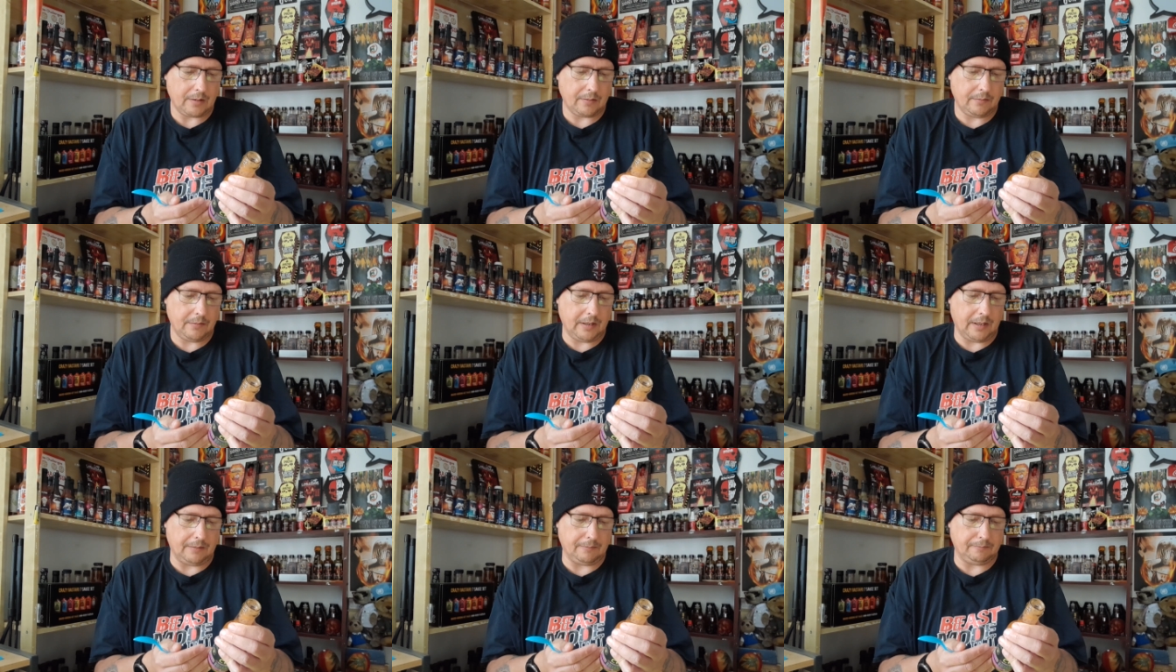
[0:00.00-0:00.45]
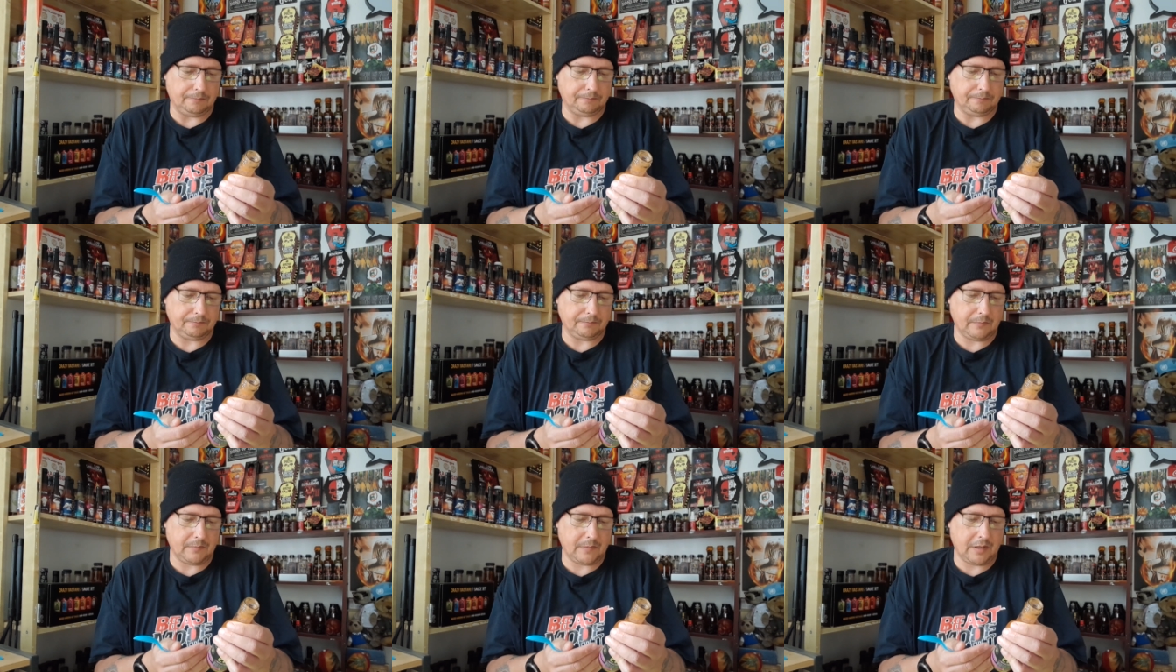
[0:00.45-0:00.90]
But
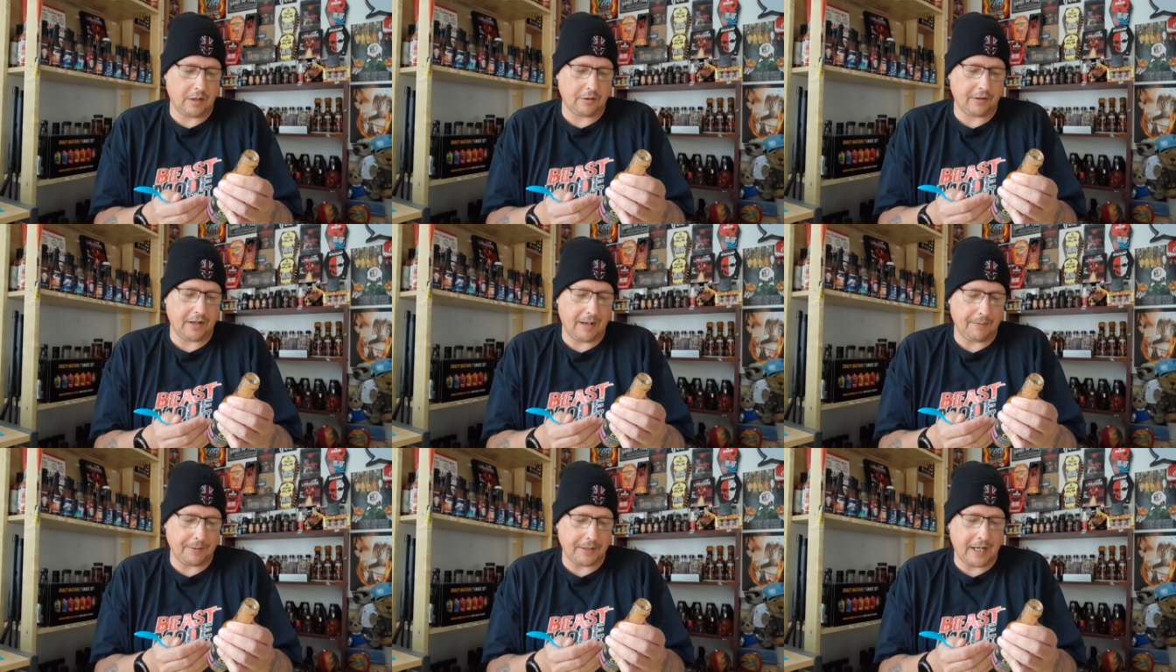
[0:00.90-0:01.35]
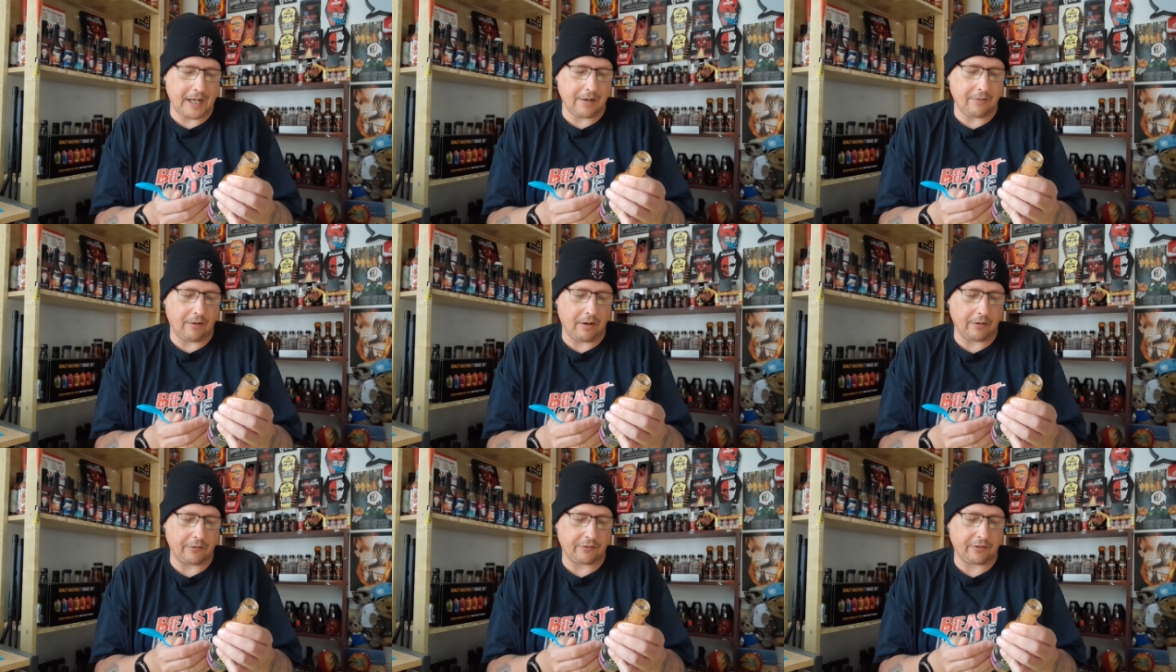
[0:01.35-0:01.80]
those
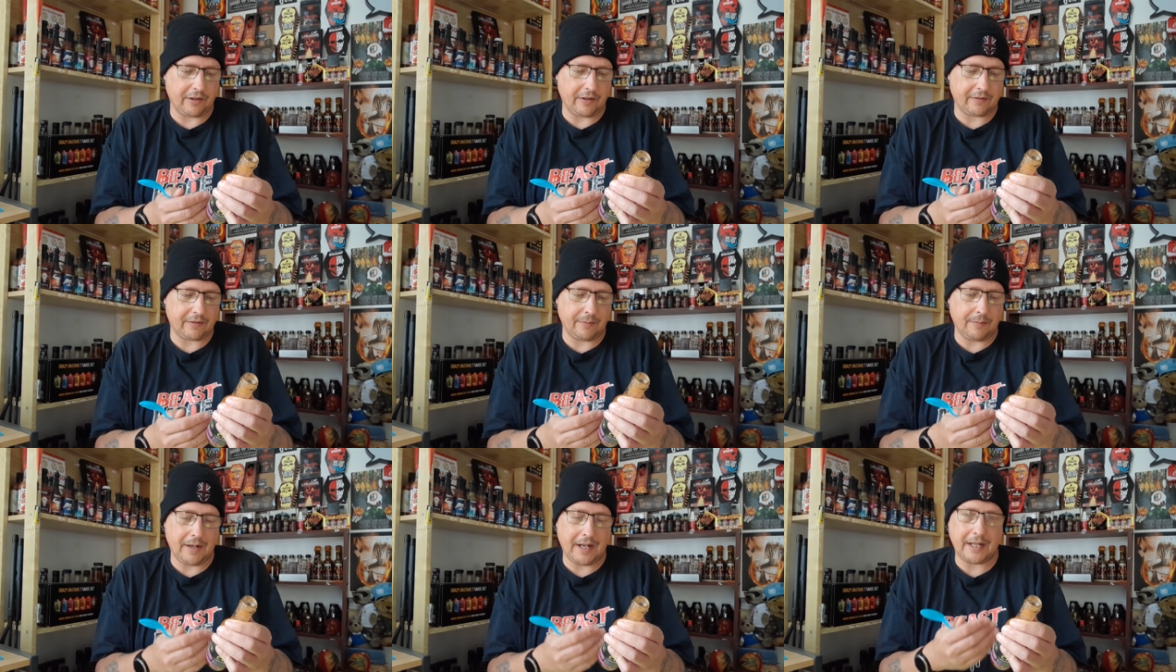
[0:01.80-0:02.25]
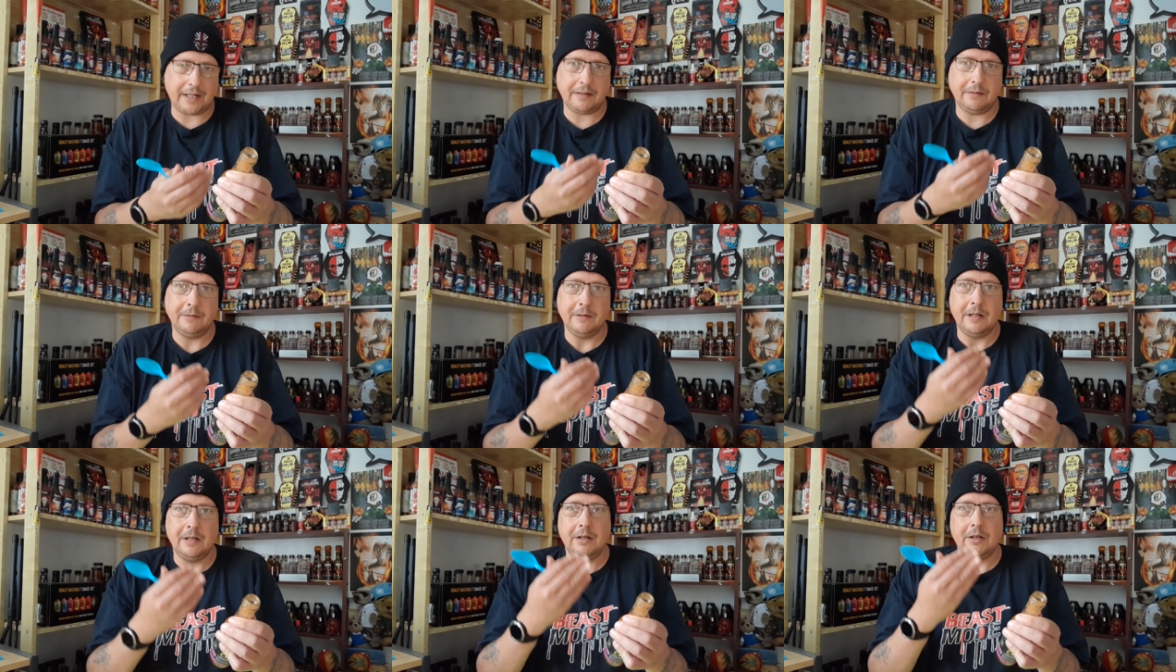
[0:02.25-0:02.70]
habaneros is the
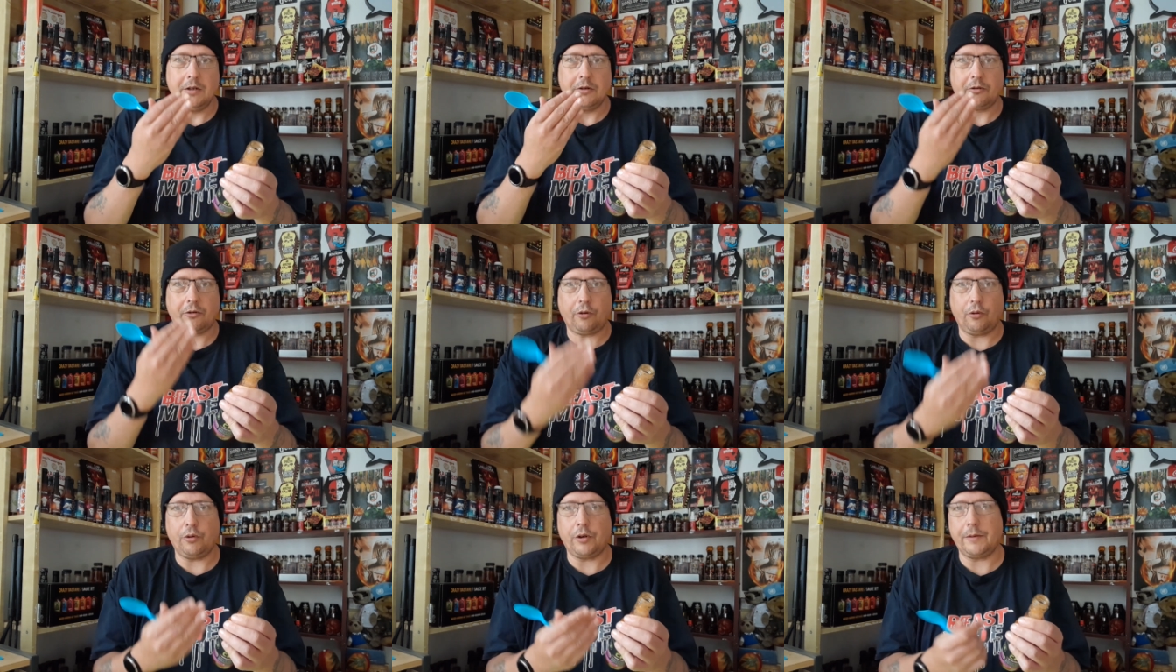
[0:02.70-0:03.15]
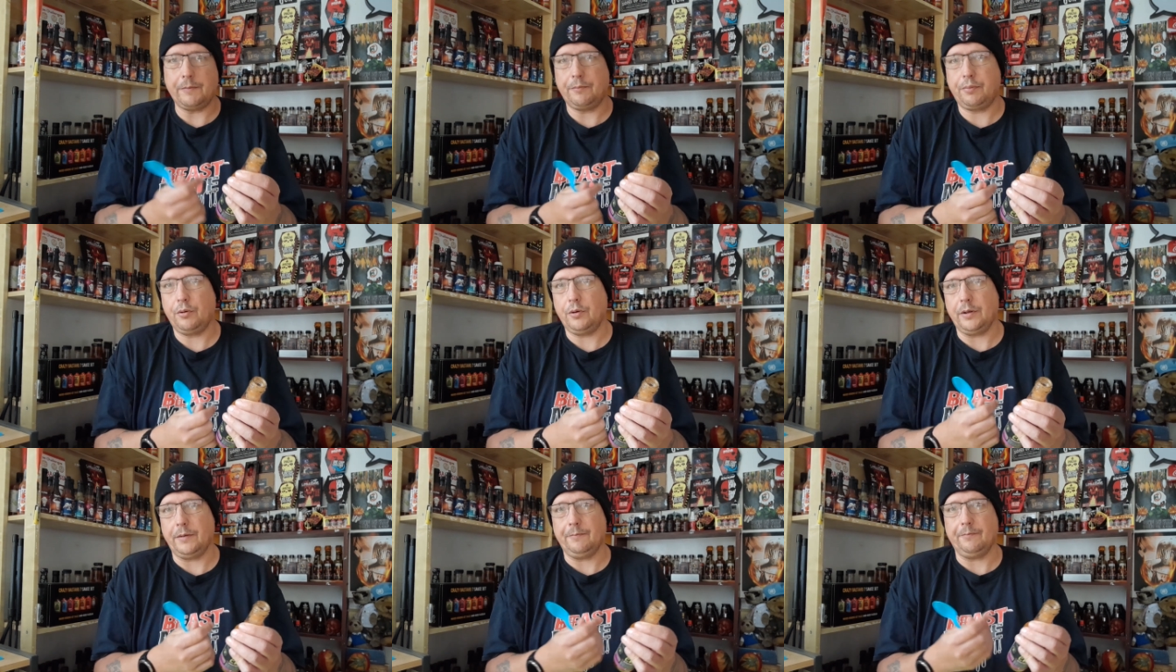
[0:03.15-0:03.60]
main talking
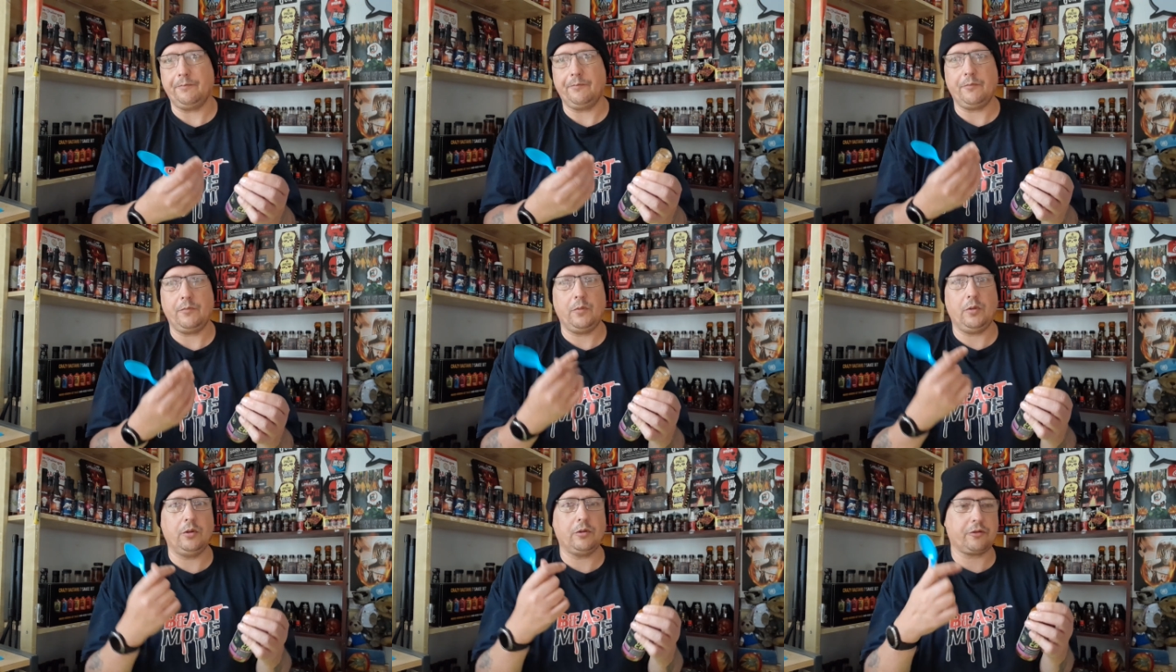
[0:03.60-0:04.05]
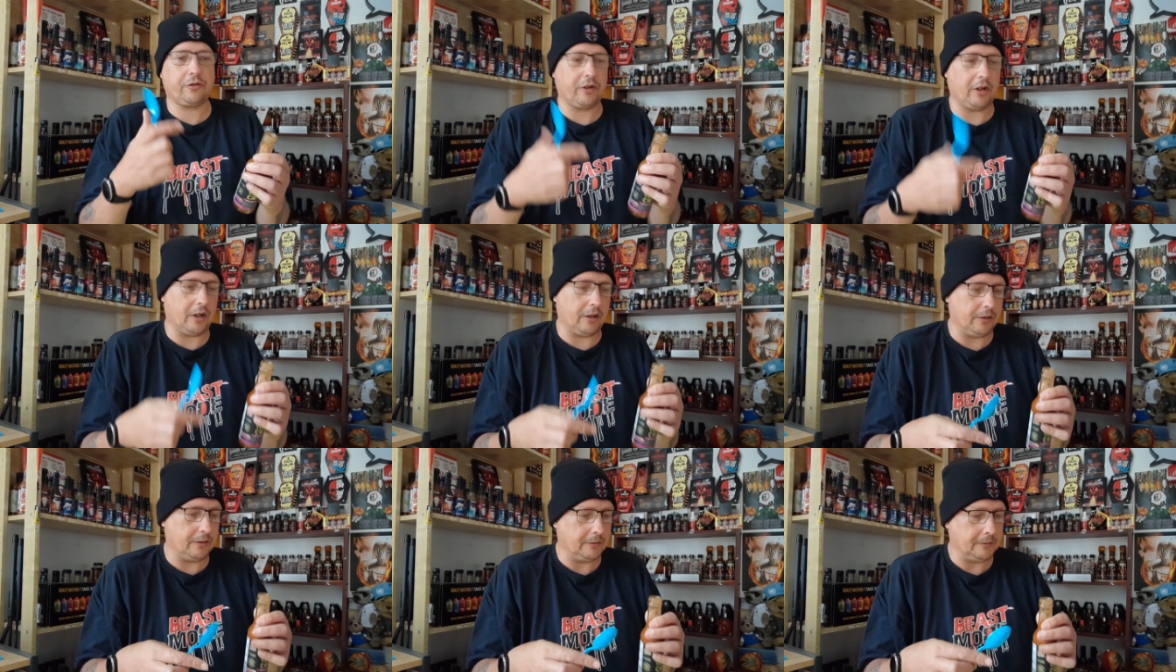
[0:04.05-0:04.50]
point.
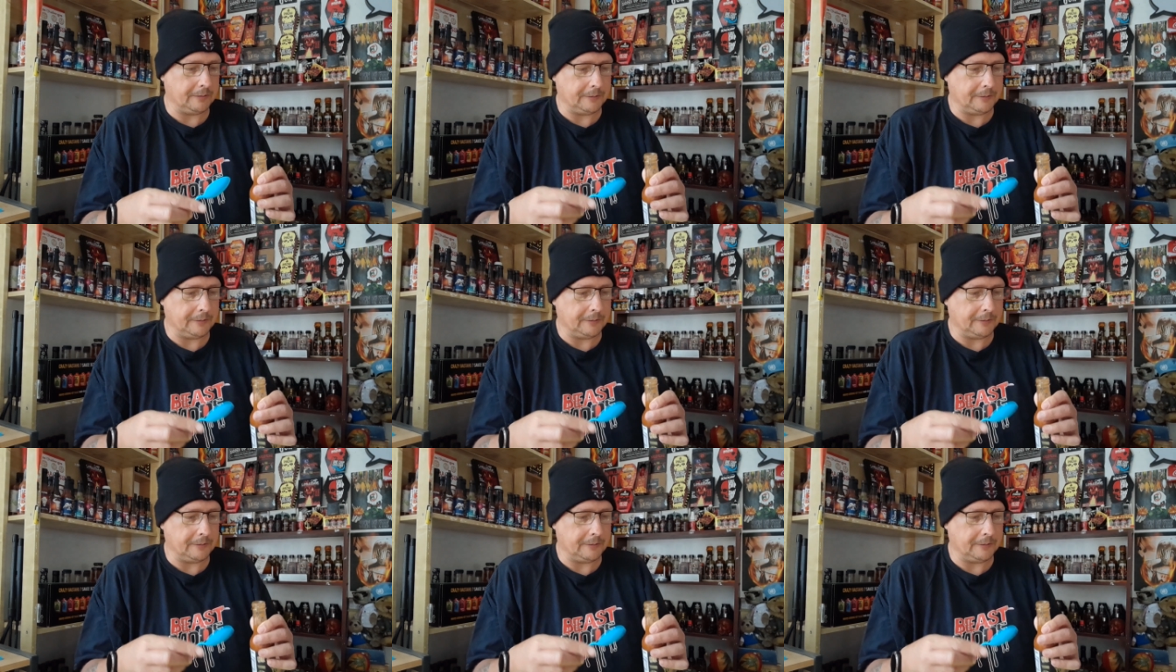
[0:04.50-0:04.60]
Also,